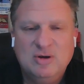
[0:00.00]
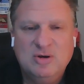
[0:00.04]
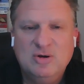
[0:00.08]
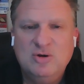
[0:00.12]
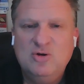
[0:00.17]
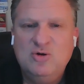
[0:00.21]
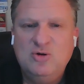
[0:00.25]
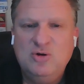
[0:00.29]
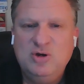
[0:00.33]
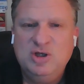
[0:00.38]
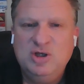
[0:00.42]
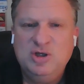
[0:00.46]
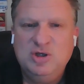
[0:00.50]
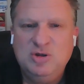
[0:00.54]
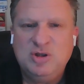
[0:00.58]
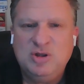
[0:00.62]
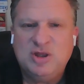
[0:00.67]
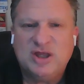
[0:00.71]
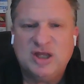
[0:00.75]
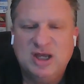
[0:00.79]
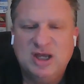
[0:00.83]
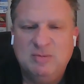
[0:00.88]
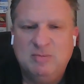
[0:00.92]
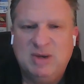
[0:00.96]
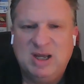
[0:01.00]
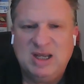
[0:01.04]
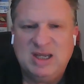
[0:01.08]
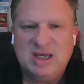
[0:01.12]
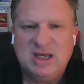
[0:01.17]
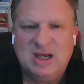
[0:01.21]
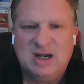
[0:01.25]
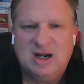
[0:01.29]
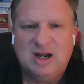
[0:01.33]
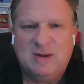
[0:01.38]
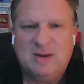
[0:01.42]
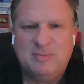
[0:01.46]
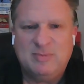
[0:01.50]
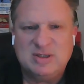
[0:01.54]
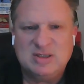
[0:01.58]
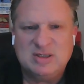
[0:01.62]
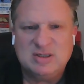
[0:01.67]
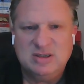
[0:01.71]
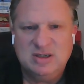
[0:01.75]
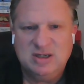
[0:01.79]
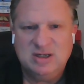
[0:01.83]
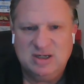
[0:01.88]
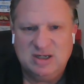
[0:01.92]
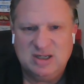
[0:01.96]
Who do you think might get an
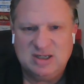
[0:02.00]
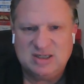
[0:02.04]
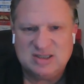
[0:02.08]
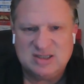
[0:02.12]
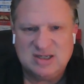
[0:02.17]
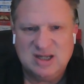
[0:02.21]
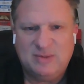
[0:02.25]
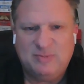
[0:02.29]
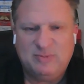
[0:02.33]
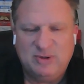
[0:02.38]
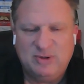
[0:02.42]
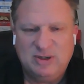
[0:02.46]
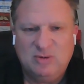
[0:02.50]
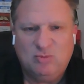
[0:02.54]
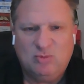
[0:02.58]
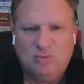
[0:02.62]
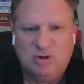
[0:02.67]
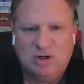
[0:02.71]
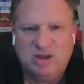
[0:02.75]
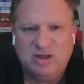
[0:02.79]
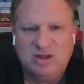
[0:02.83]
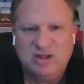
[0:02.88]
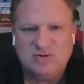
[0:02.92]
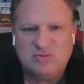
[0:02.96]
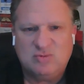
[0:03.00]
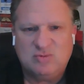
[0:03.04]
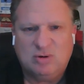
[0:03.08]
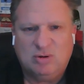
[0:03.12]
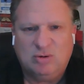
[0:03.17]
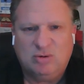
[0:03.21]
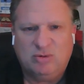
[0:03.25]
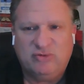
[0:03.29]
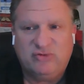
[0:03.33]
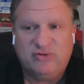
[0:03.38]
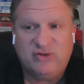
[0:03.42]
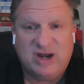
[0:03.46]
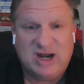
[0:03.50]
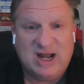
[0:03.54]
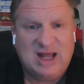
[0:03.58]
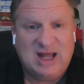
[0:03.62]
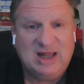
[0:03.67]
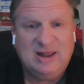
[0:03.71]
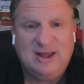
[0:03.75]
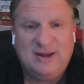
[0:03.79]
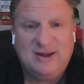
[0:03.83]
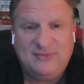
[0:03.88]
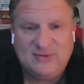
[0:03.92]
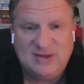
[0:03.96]
opportunity to step into one of these roles that I
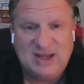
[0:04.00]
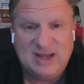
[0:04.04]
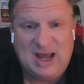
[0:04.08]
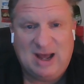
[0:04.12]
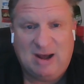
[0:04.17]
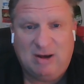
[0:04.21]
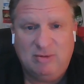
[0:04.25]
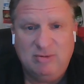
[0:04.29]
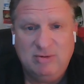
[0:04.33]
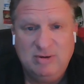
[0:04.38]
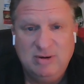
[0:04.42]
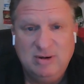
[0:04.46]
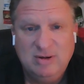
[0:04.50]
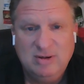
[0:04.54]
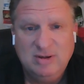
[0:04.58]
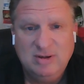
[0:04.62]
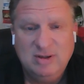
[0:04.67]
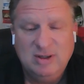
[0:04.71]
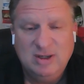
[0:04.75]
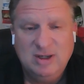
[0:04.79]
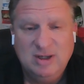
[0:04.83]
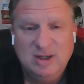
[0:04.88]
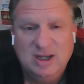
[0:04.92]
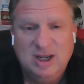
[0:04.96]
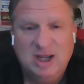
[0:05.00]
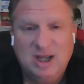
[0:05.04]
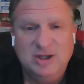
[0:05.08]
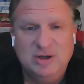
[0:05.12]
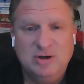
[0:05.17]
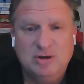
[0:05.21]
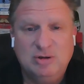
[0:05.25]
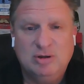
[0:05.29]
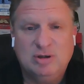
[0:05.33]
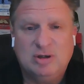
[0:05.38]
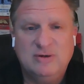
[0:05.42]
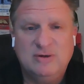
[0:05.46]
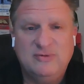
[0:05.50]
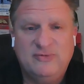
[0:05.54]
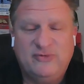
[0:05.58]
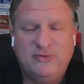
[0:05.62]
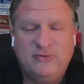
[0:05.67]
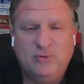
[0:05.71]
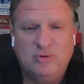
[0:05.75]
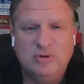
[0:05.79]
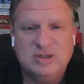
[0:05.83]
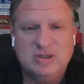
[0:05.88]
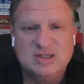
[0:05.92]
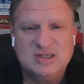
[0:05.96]
left out and you're looking
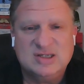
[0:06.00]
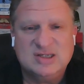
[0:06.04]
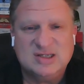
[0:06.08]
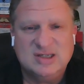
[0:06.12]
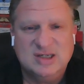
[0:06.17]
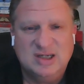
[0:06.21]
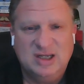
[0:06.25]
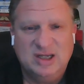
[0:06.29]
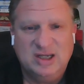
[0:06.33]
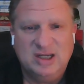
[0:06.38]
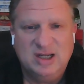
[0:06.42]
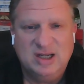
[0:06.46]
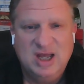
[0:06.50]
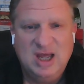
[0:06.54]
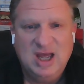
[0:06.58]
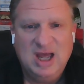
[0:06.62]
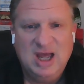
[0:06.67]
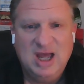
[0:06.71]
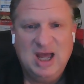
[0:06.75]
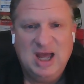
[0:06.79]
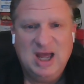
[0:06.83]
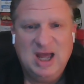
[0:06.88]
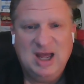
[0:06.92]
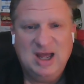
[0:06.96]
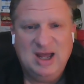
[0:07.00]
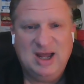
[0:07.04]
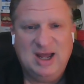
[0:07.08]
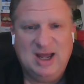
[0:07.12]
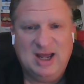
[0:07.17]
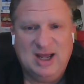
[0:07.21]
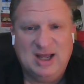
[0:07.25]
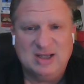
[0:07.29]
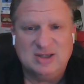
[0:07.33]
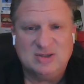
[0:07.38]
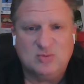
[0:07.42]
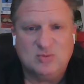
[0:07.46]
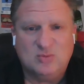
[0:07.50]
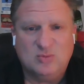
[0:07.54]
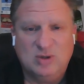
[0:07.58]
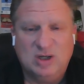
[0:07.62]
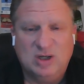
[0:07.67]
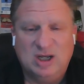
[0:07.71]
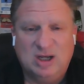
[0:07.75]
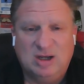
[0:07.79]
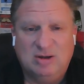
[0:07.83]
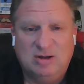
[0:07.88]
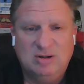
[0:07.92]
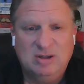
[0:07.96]
forward to seeing as
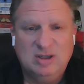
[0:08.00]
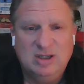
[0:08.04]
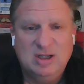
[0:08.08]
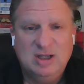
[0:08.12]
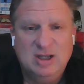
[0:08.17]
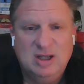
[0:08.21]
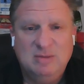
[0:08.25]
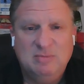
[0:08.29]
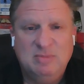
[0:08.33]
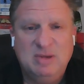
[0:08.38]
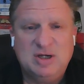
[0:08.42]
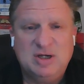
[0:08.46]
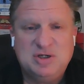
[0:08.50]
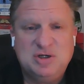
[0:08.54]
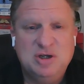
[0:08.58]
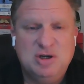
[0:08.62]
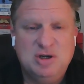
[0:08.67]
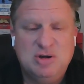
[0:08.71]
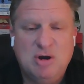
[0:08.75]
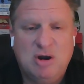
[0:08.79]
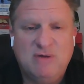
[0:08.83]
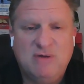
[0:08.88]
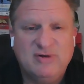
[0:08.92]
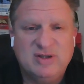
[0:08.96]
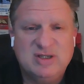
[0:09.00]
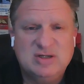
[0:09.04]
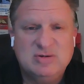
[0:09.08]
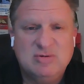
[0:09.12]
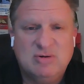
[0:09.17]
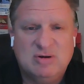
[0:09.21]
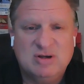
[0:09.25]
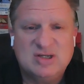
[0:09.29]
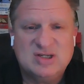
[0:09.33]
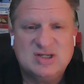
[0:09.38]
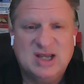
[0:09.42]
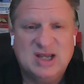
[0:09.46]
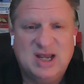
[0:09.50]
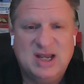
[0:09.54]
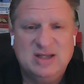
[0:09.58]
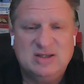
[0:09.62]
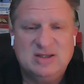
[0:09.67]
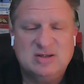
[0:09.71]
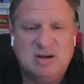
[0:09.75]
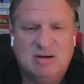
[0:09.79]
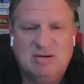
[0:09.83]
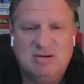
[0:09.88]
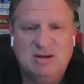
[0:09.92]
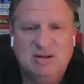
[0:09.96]
well? Make sure you go over to our
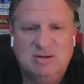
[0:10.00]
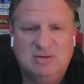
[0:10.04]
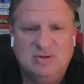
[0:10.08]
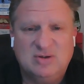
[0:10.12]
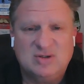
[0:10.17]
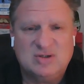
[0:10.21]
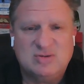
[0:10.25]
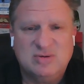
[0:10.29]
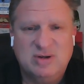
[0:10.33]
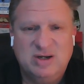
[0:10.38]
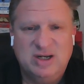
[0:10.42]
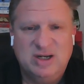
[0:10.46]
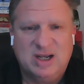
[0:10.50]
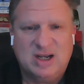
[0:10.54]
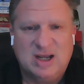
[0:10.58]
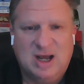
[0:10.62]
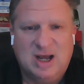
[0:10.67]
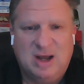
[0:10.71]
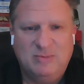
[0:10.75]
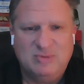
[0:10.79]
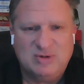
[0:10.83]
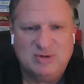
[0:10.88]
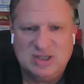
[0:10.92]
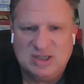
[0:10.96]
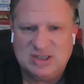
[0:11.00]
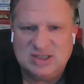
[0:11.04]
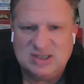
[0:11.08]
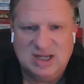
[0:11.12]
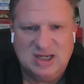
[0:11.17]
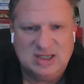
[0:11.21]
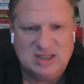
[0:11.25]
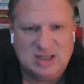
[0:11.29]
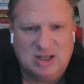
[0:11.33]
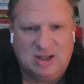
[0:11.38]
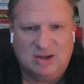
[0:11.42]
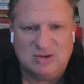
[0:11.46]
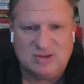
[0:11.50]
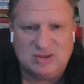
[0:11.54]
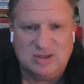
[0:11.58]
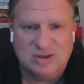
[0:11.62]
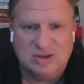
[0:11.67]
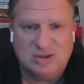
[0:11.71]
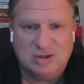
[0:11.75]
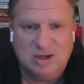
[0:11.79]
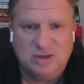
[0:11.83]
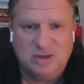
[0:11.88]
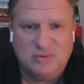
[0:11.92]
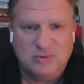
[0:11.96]
site, tar heel illustrated dot com. It's just eight dollars
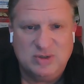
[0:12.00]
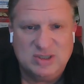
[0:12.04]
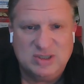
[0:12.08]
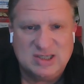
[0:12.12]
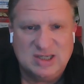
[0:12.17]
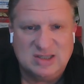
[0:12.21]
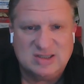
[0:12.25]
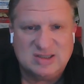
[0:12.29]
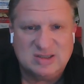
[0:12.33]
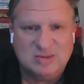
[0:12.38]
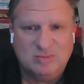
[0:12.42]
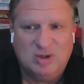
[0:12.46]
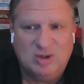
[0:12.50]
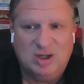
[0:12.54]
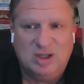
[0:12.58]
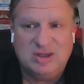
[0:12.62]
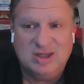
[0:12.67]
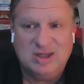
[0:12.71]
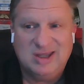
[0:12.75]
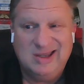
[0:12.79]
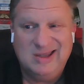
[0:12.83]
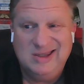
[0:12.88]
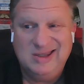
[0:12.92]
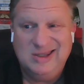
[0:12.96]
and thirty-three cents a month.